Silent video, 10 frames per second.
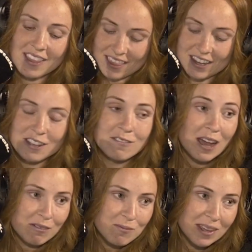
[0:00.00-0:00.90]
thank you for
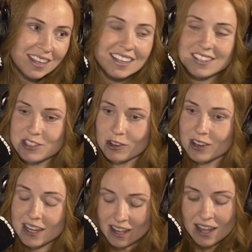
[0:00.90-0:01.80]
having me.
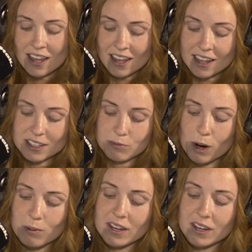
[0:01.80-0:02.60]
Enjoy. It's probably